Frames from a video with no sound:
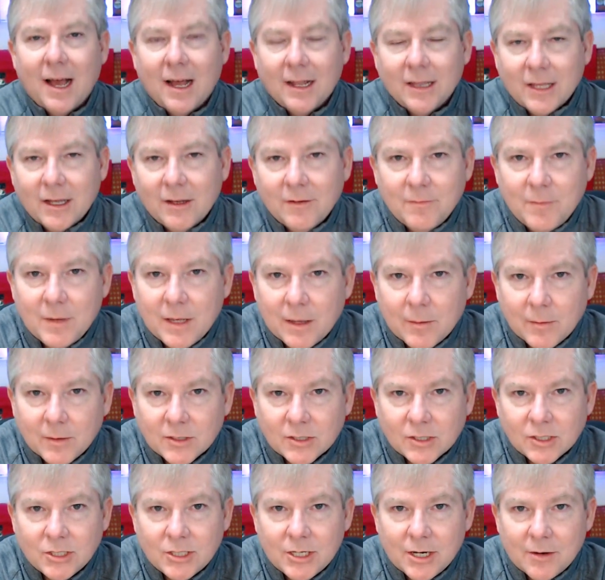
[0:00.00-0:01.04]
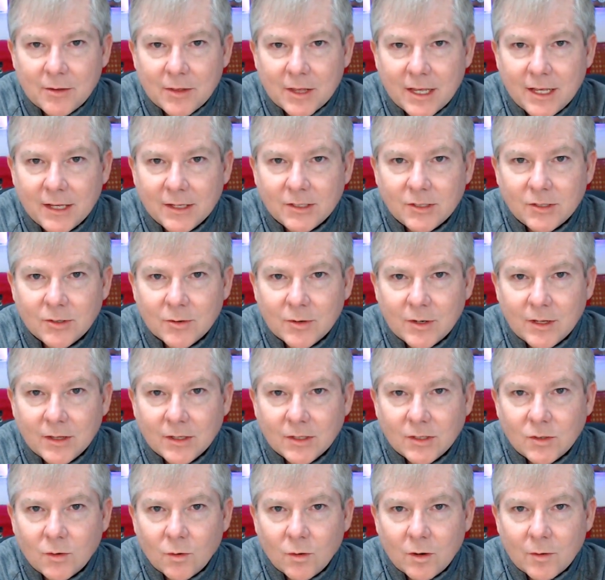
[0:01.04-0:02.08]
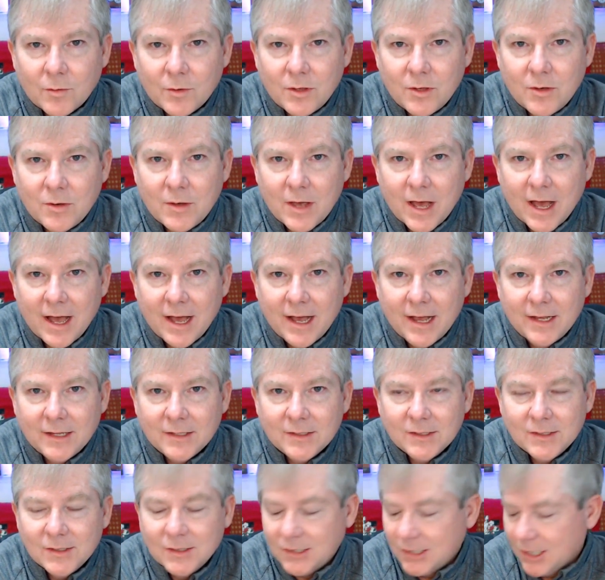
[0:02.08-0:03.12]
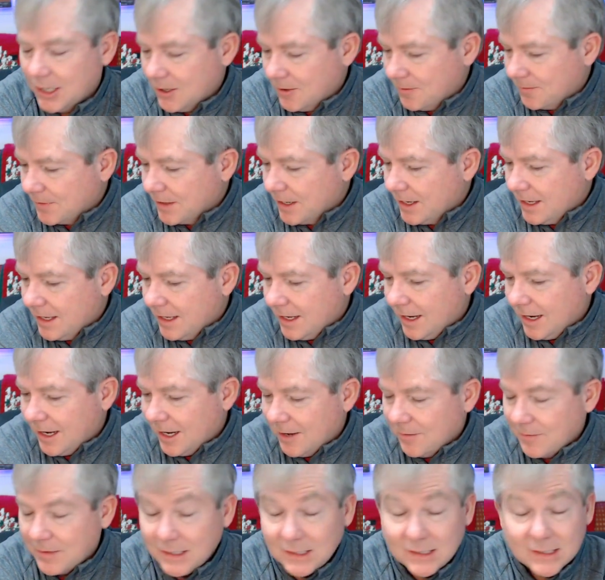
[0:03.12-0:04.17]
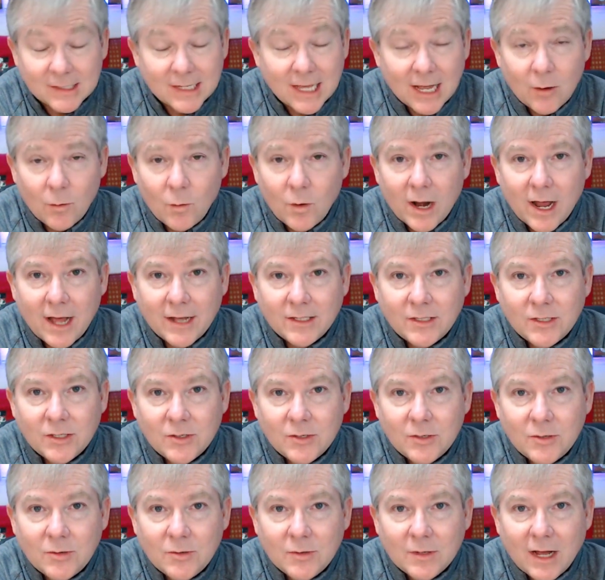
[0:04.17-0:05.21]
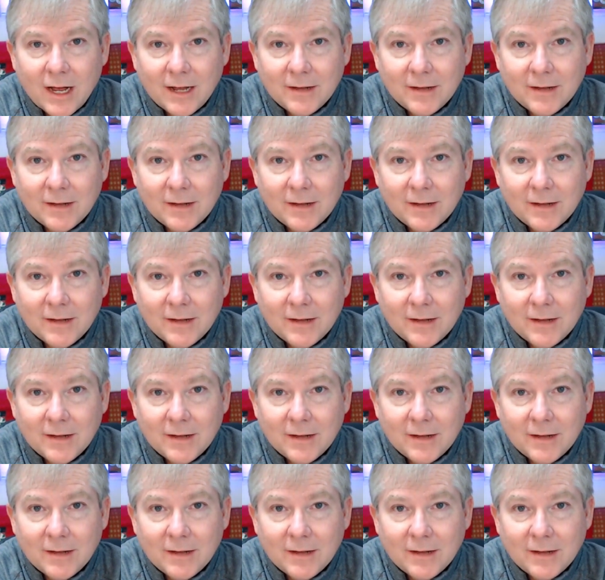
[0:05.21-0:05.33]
I love being able to share the history and the story with you guys. And so this is kind of what I do.